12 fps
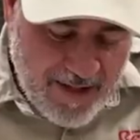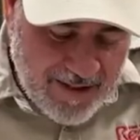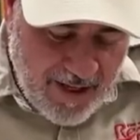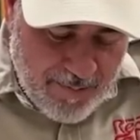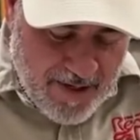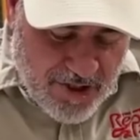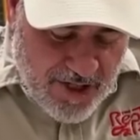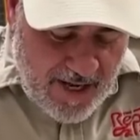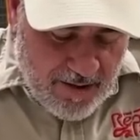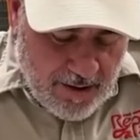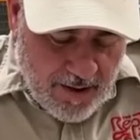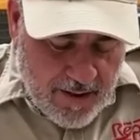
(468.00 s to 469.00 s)
a little bit
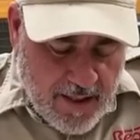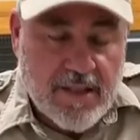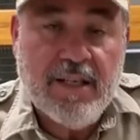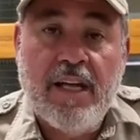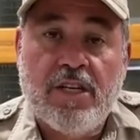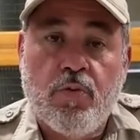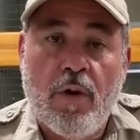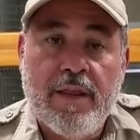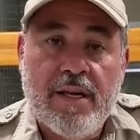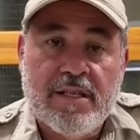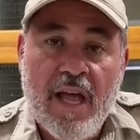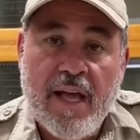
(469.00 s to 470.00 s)
gentle because in each one of
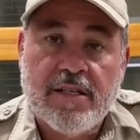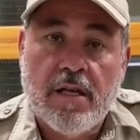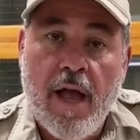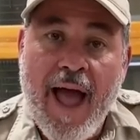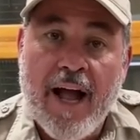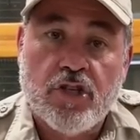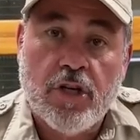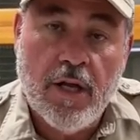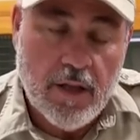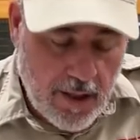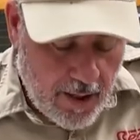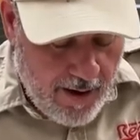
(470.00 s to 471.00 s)
these eggs is actually a
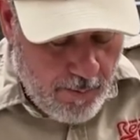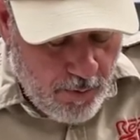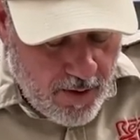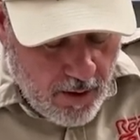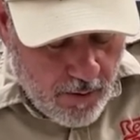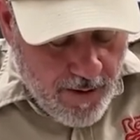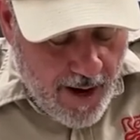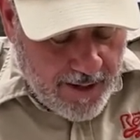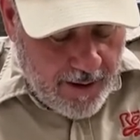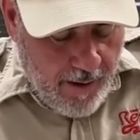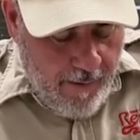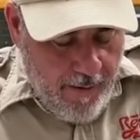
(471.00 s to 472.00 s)
little embryo
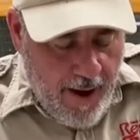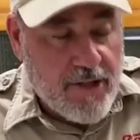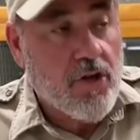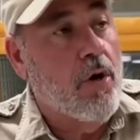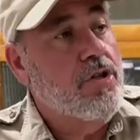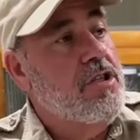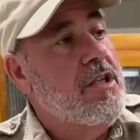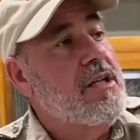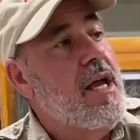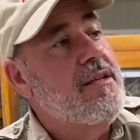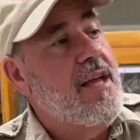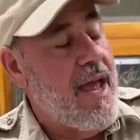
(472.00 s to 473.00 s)
already. I told you that
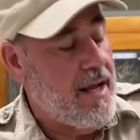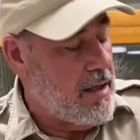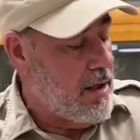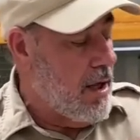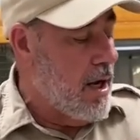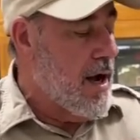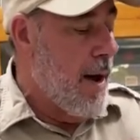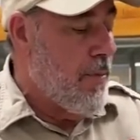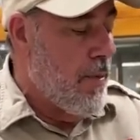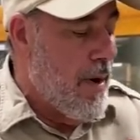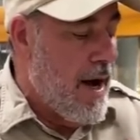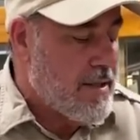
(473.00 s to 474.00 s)
they take a
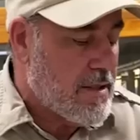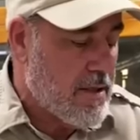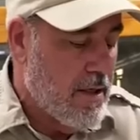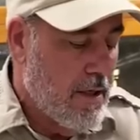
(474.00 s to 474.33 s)
couple months.